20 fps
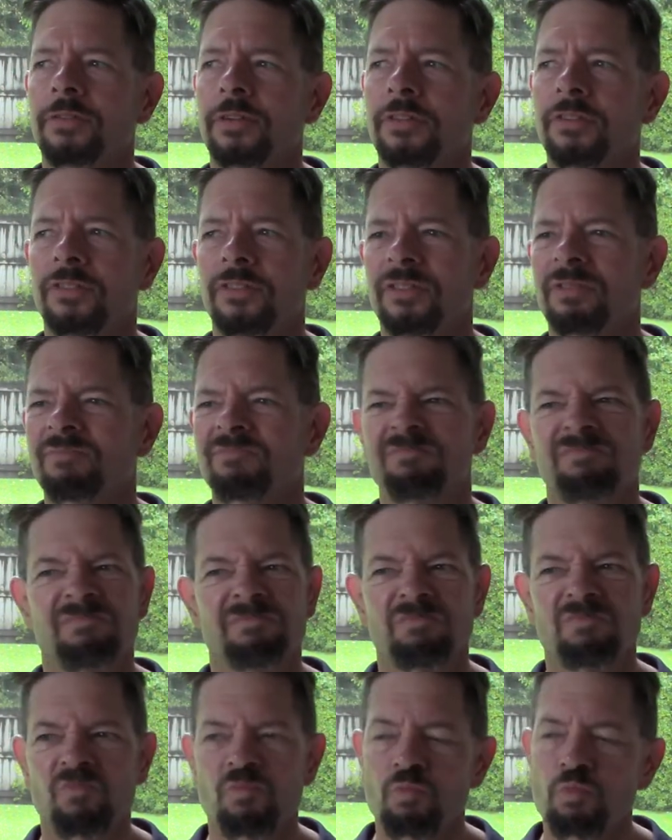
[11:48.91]
is,
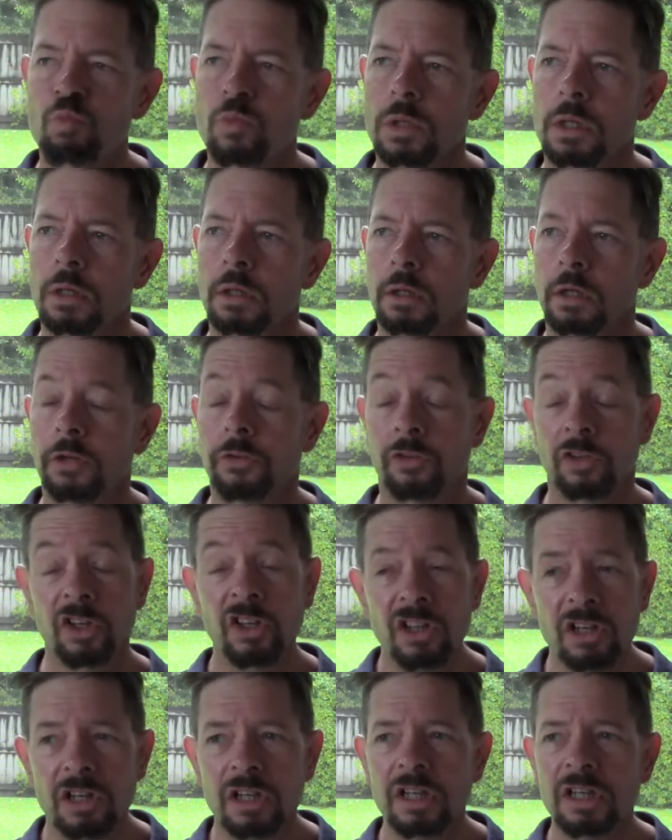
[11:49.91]
it's
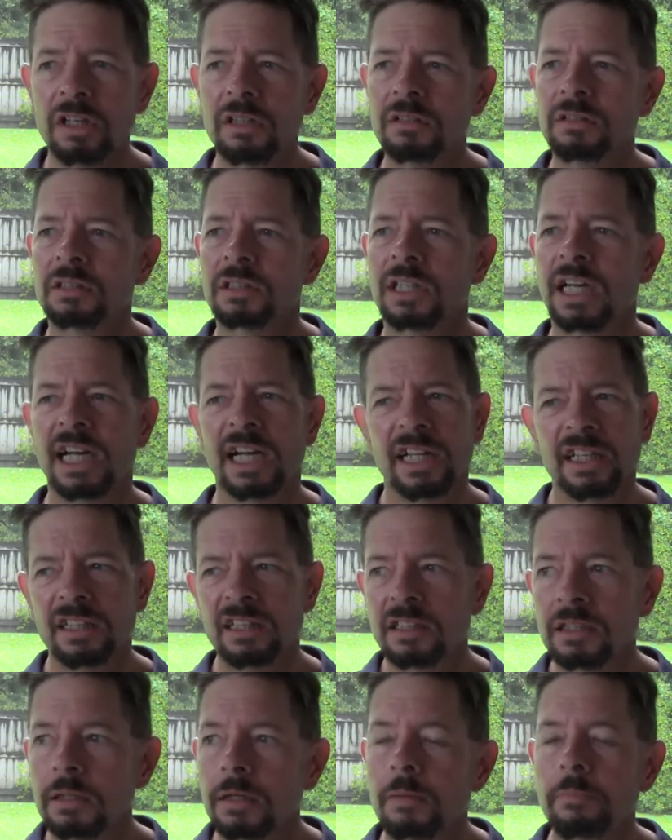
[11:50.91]
good,
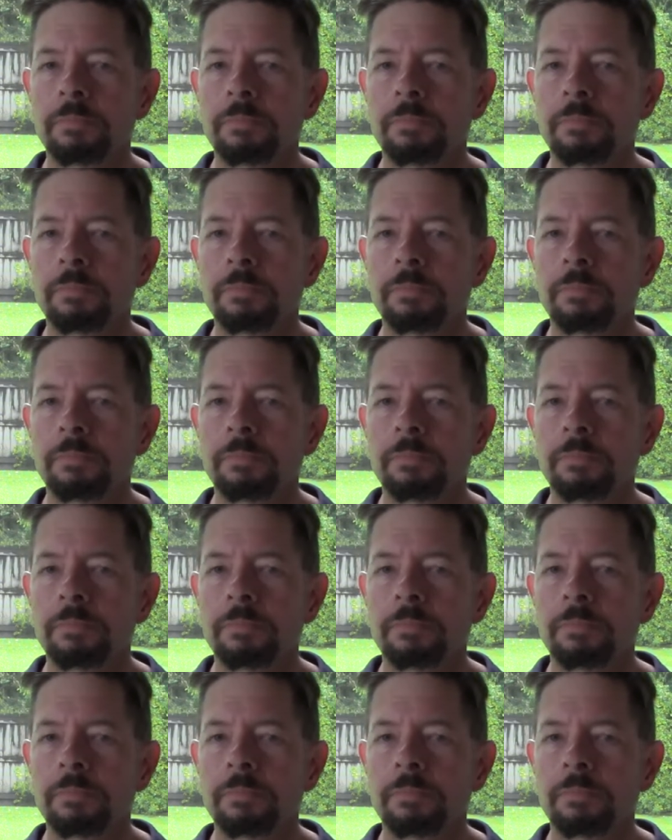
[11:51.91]
kinda.